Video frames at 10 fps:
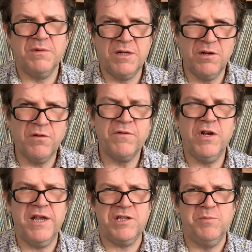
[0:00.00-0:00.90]
a lot of
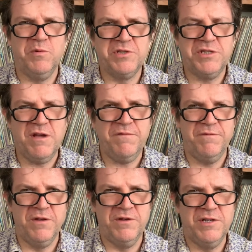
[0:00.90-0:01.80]
collectible stuff
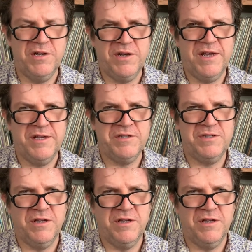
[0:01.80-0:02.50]
that Dylan has.